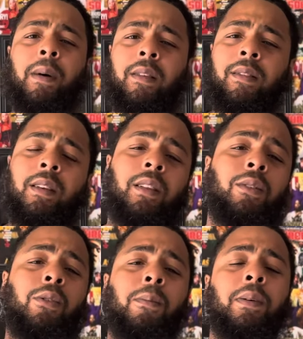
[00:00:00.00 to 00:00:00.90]
I seen
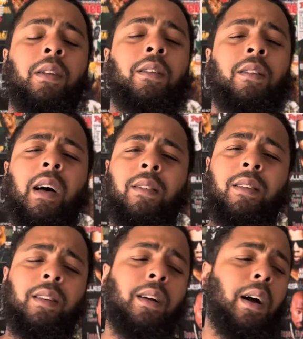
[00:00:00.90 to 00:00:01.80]

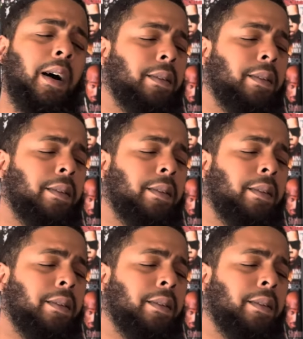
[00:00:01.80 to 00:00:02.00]
a guy